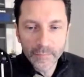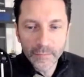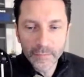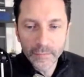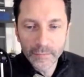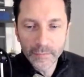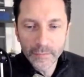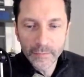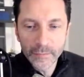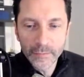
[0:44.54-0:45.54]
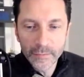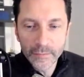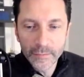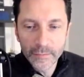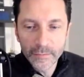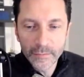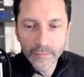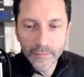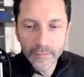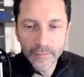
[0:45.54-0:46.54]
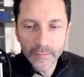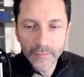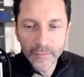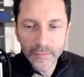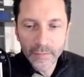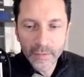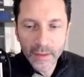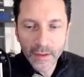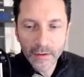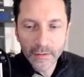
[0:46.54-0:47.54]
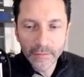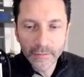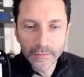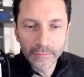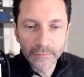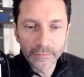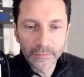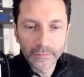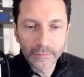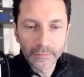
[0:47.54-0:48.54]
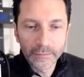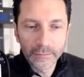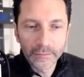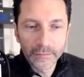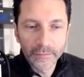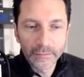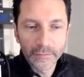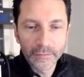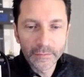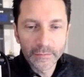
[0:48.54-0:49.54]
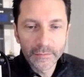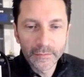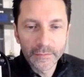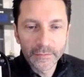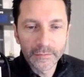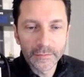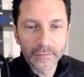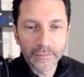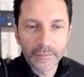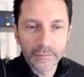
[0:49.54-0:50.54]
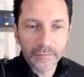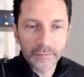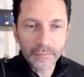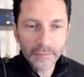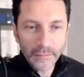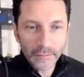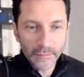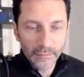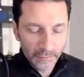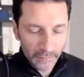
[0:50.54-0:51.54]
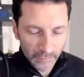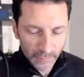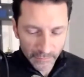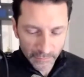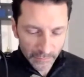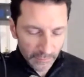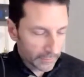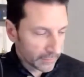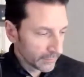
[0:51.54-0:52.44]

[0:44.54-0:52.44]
The person shown says nothing.